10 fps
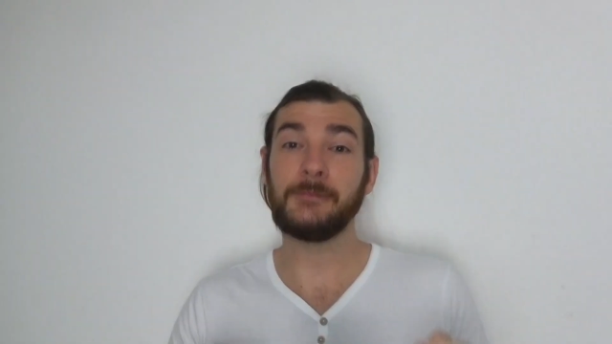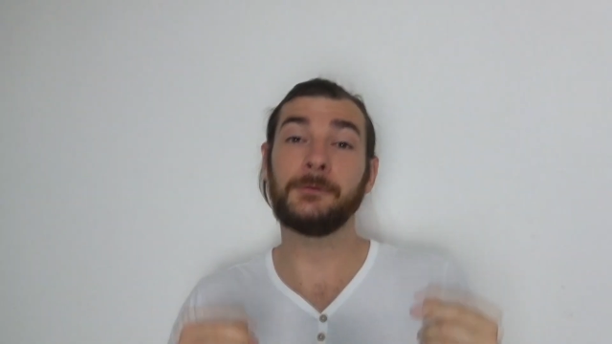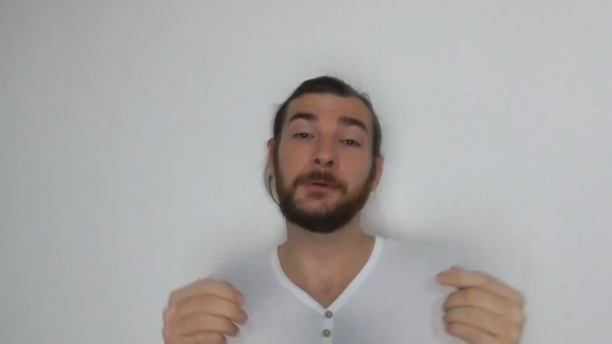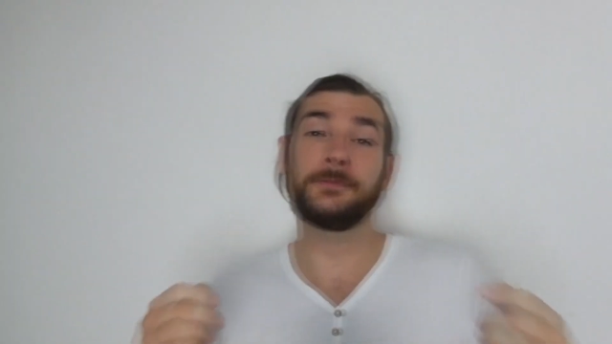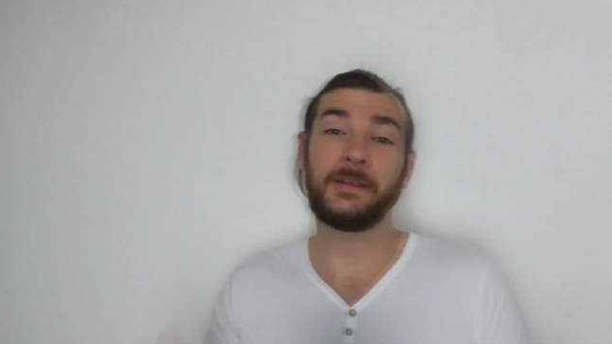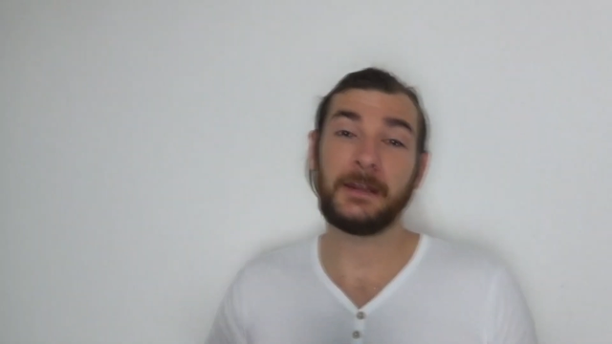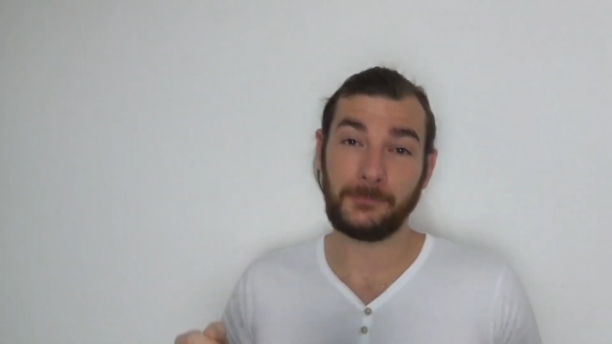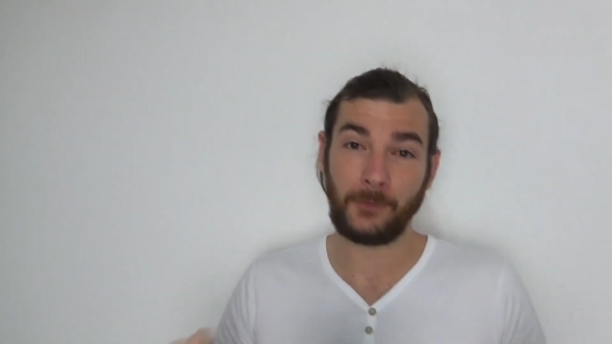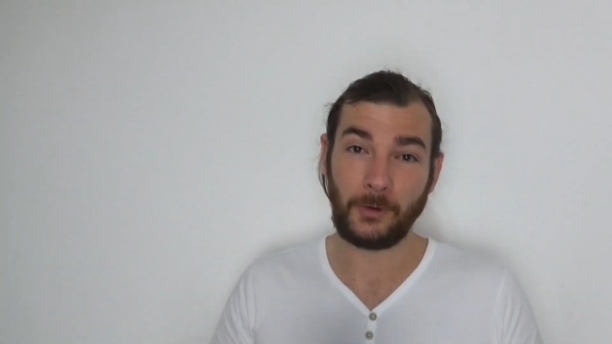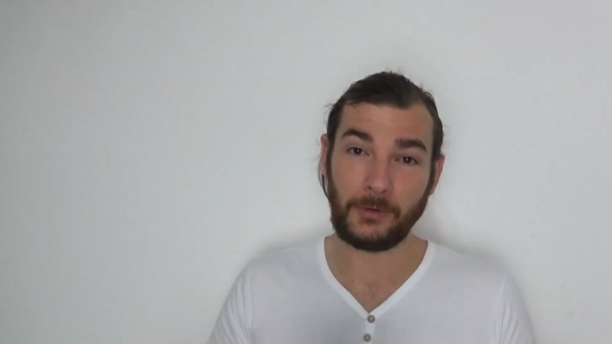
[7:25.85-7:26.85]
If you're a fan
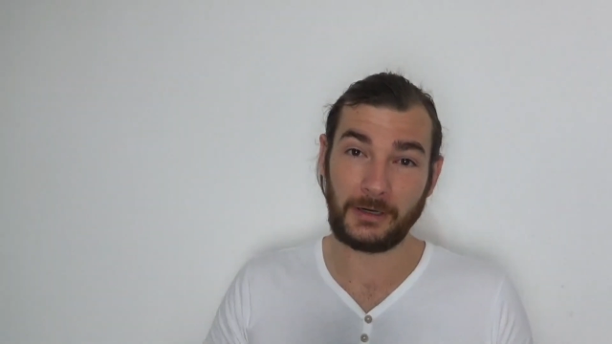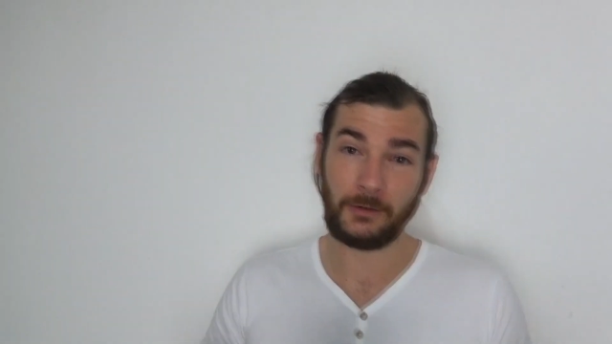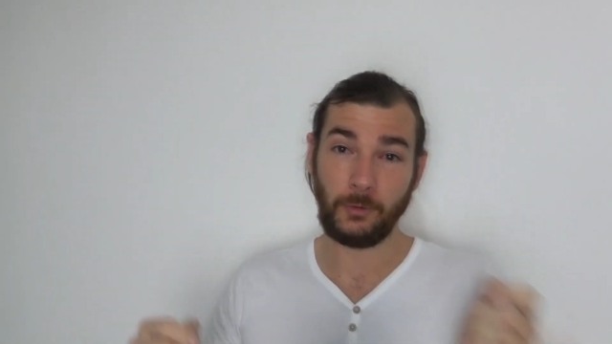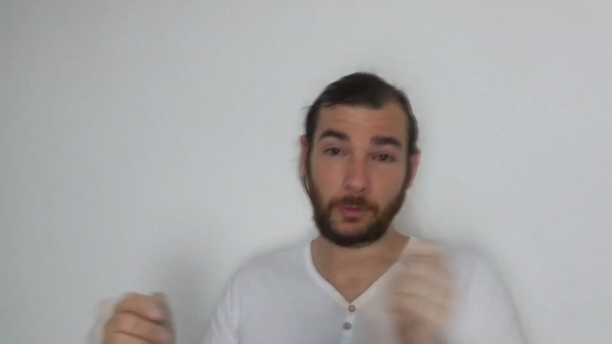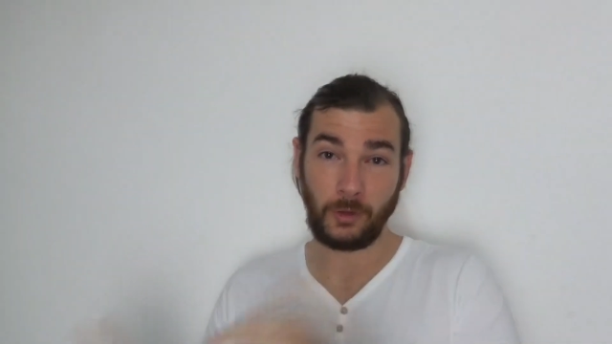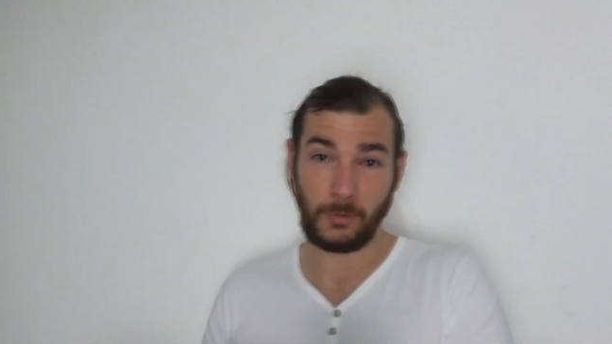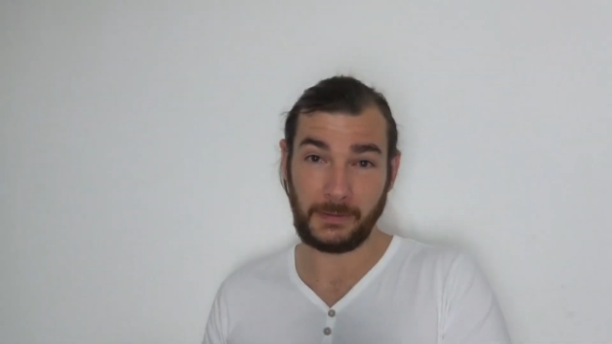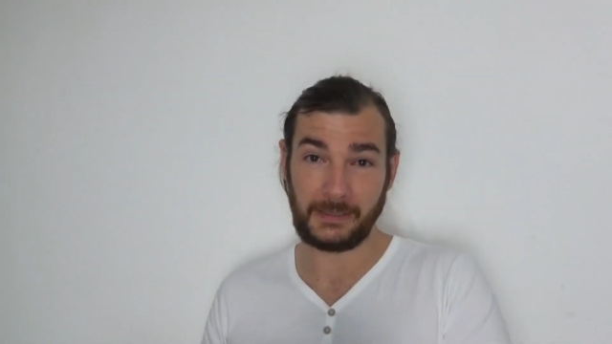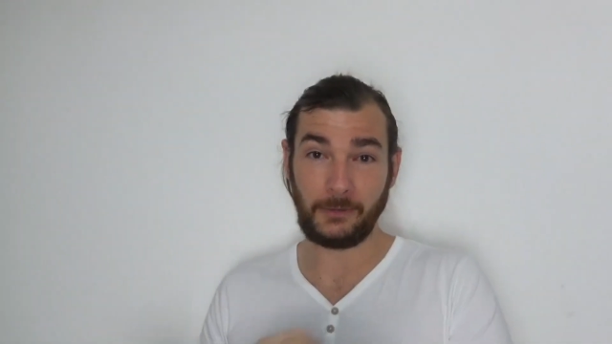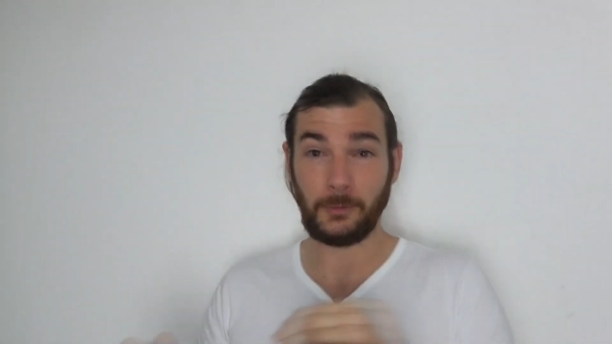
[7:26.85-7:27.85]
of horror or comedy,